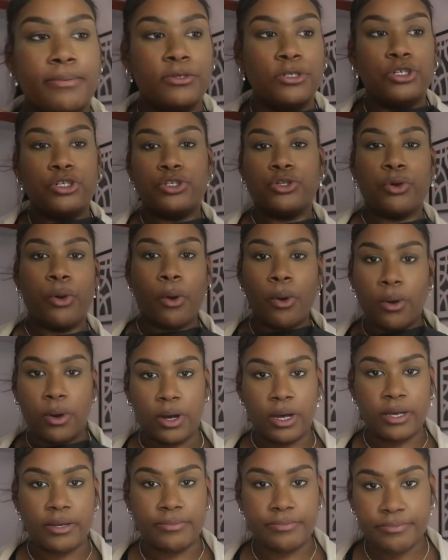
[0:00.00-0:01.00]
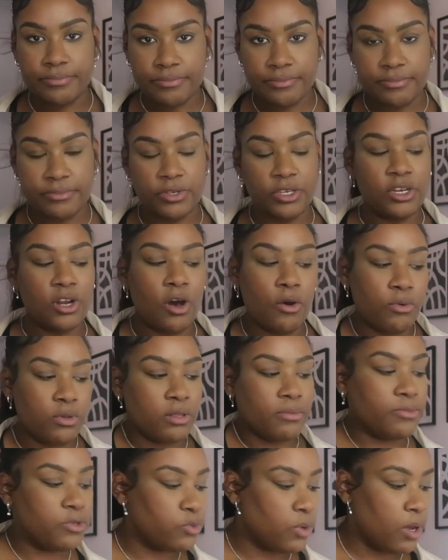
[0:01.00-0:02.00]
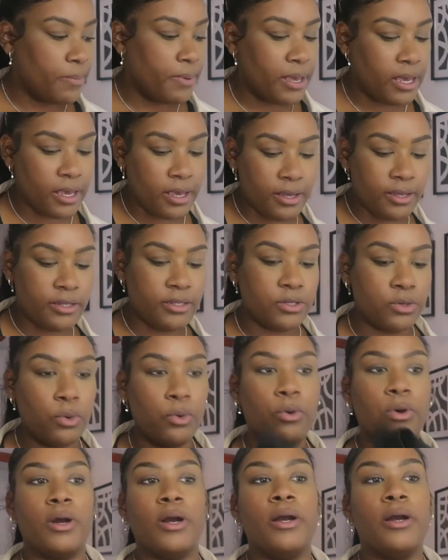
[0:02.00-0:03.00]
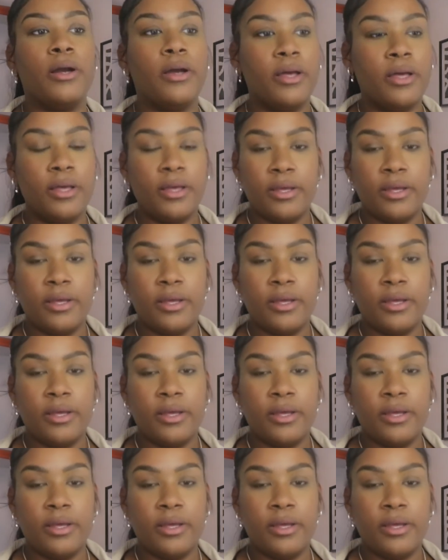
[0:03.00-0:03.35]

top to just throw on you know, with them sweatpants or